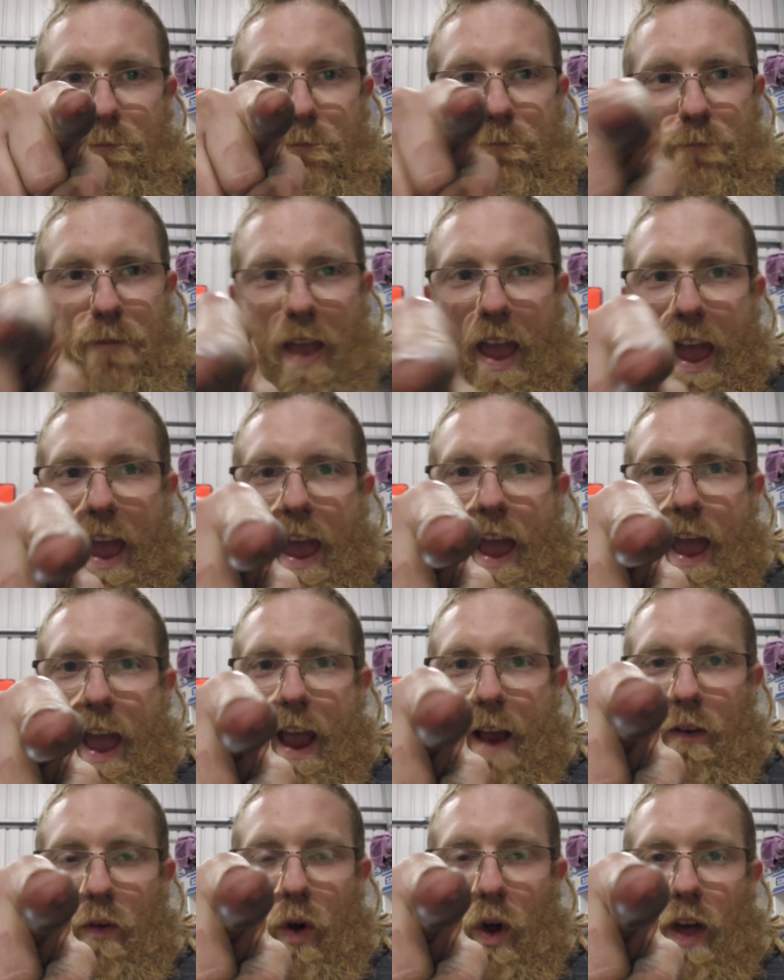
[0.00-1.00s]

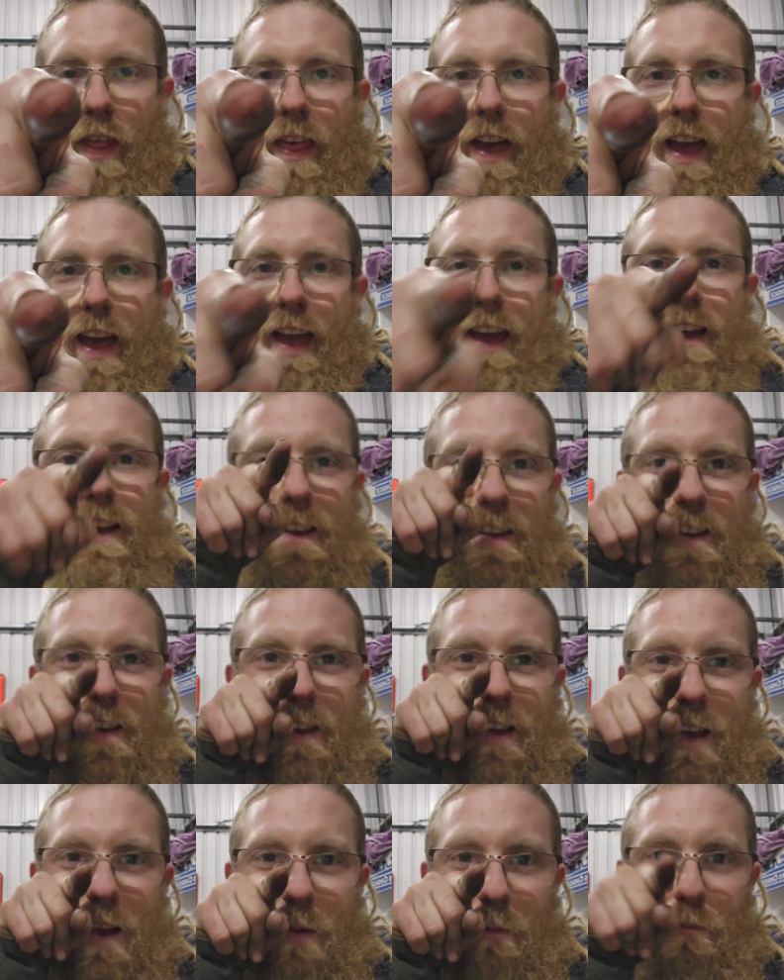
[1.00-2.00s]
Yeah, right there.
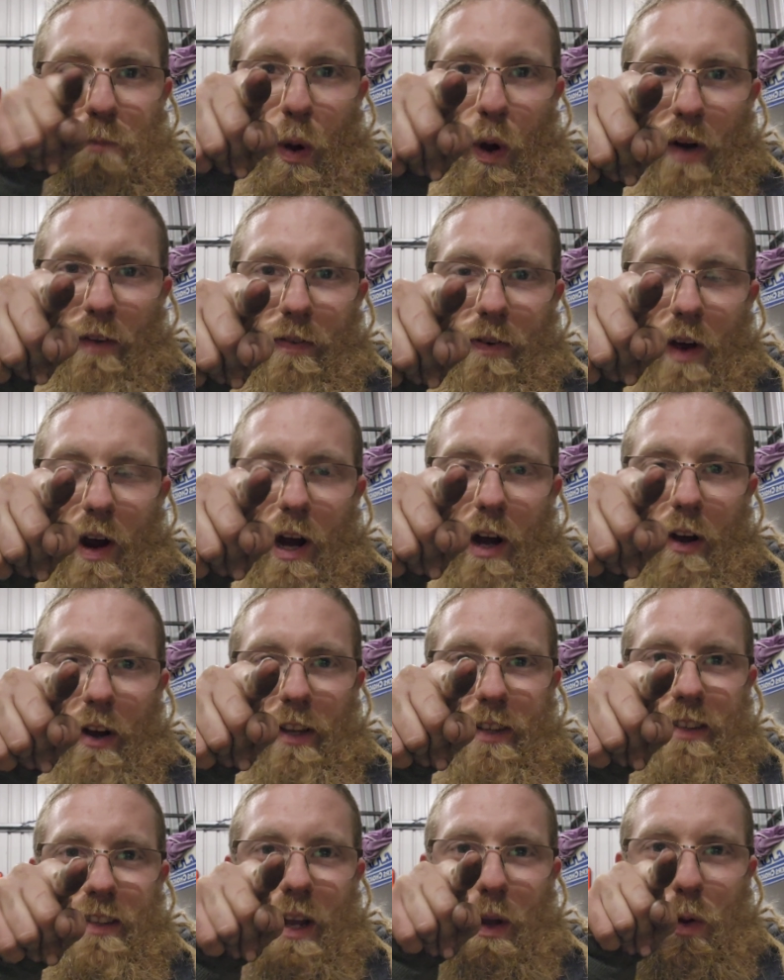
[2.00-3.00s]
Put a fire
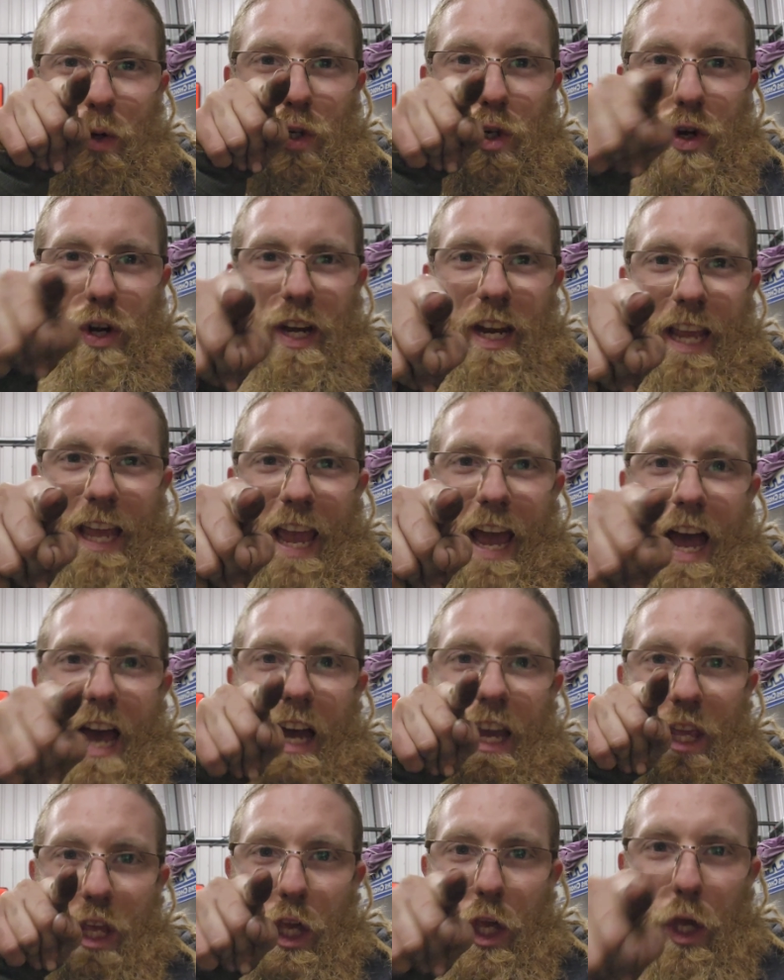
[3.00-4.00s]
extinguisher in your car,
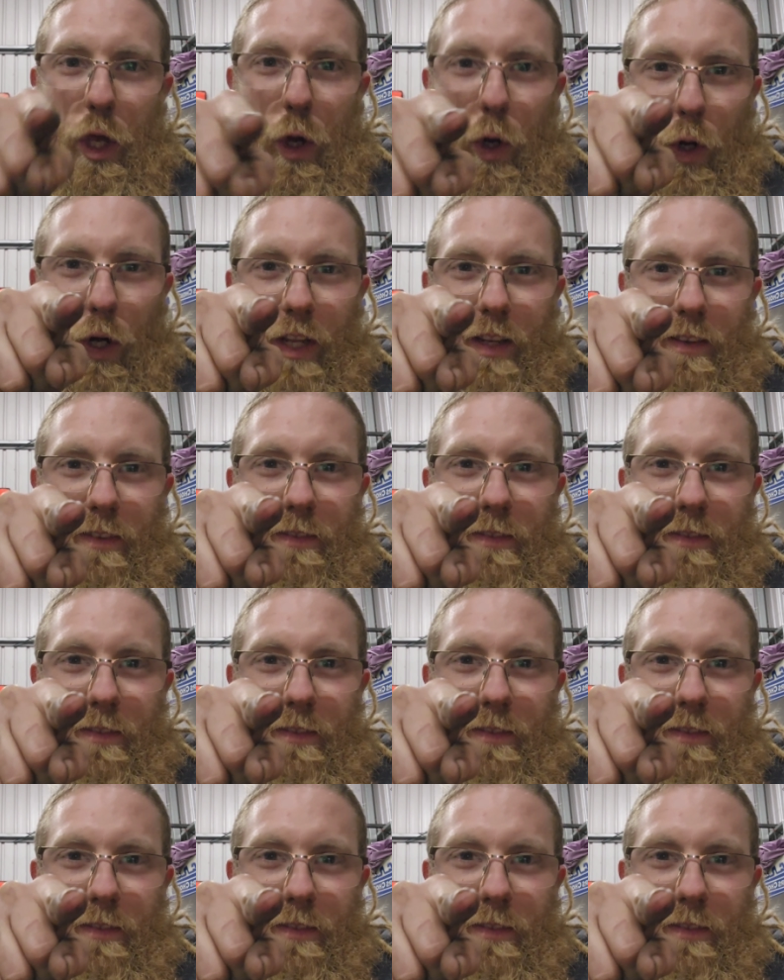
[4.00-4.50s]
you got it?